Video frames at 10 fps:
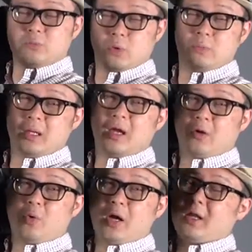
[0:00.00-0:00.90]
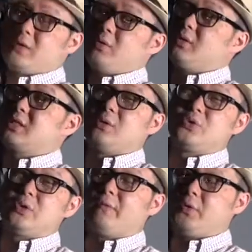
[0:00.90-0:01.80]
will be a, quite a good
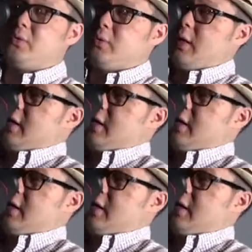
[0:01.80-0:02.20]
solution for you.